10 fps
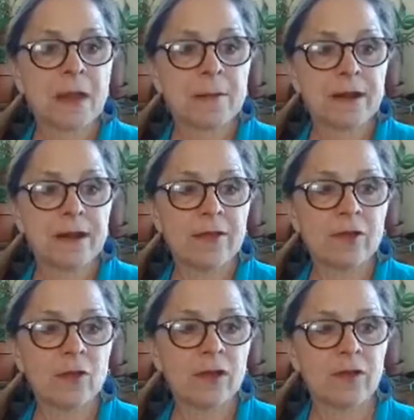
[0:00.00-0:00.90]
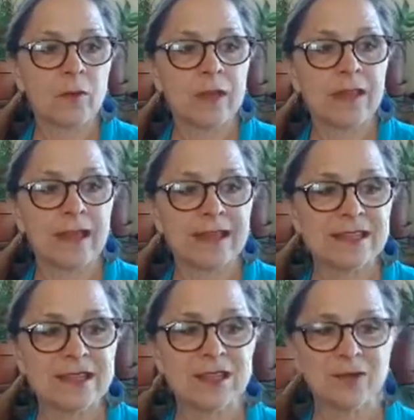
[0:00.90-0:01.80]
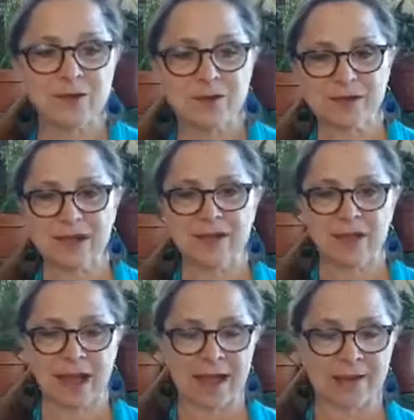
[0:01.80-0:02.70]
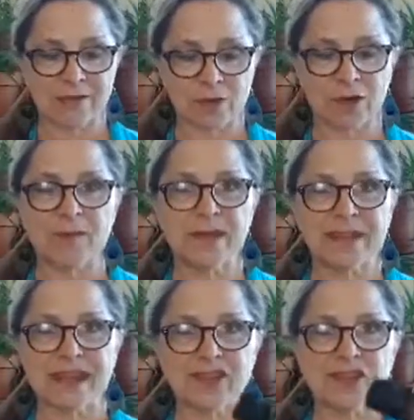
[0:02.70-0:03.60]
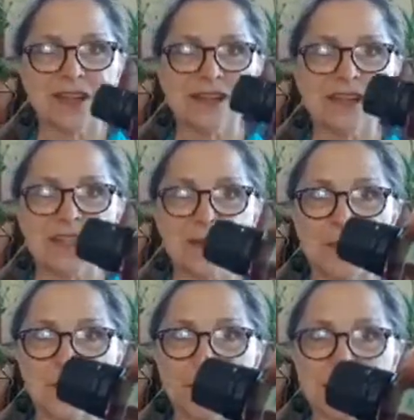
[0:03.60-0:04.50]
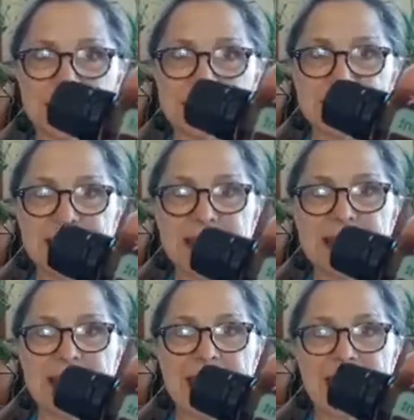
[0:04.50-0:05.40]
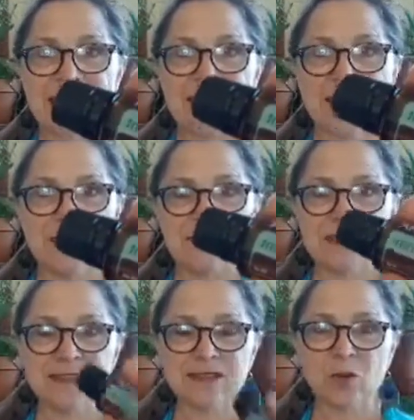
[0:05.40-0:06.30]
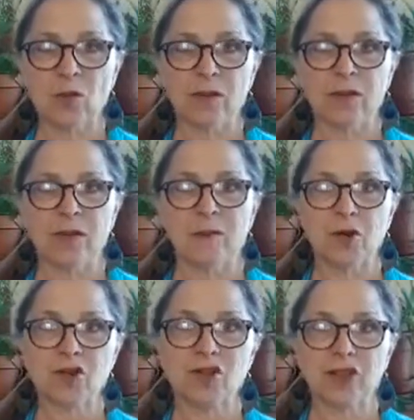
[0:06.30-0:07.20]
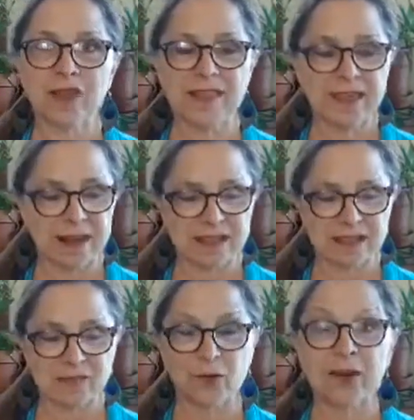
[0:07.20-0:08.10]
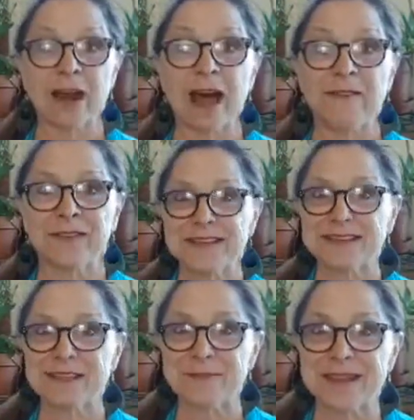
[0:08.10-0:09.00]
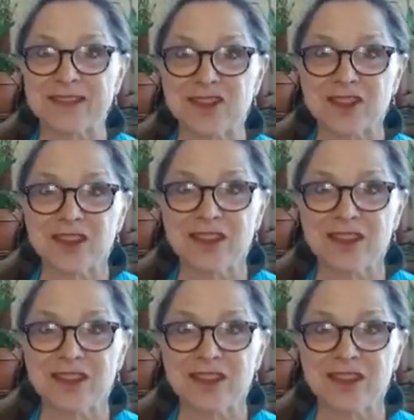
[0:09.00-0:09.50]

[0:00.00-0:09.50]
But another oil that we like to use a lot for communication is spearmint. And this is an oil emotionally that is for confident speech.